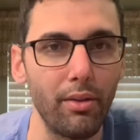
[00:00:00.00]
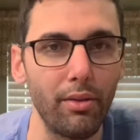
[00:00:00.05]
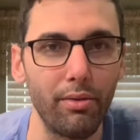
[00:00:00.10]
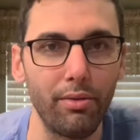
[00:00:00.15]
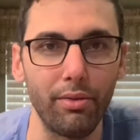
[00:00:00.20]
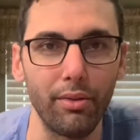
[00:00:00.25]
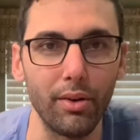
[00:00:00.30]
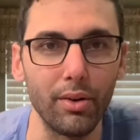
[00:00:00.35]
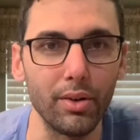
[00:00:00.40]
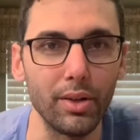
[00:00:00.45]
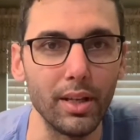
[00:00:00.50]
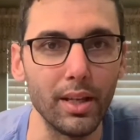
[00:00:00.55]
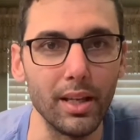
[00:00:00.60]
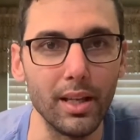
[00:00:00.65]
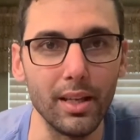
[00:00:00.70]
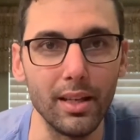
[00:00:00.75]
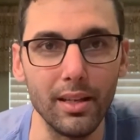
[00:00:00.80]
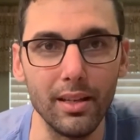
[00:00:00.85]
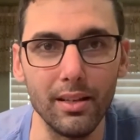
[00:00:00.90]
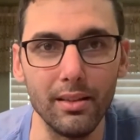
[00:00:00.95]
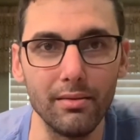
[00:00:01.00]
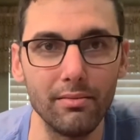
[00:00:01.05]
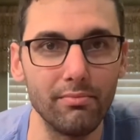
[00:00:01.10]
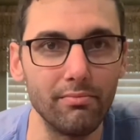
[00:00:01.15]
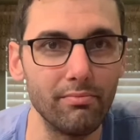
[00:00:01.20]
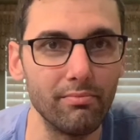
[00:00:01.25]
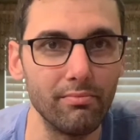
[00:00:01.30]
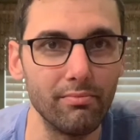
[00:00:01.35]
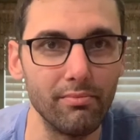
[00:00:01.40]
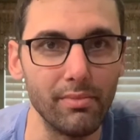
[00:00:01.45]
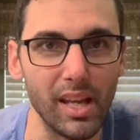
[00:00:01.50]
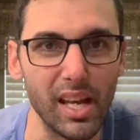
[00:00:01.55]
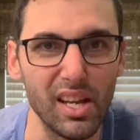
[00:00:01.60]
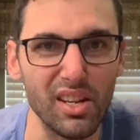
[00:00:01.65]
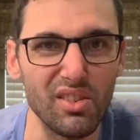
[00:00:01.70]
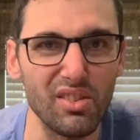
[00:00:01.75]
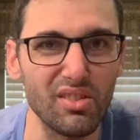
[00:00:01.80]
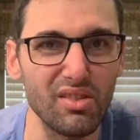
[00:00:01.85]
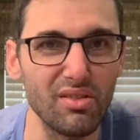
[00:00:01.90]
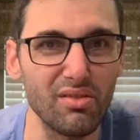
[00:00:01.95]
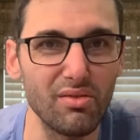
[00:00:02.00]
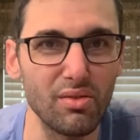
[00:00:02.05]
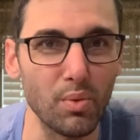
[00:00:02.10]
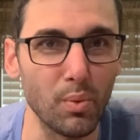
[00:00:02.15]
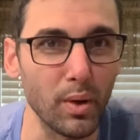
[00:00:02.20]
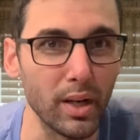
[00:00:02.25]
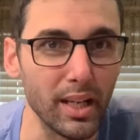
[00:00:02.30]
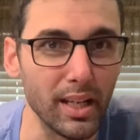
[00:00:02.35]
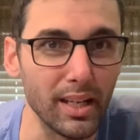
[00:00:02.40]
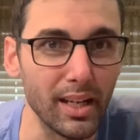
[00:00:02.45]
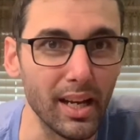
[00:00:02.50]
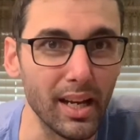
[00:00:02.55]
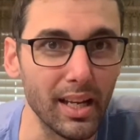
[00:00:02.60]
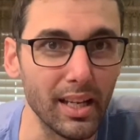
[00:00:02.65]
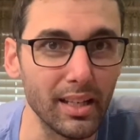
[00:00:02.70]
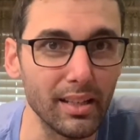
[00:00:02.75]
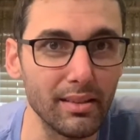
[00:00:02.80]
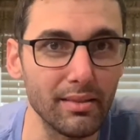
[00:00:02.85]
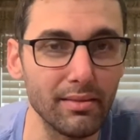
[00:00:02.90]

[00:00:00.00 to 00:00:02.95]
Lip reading: 30-ish, 29.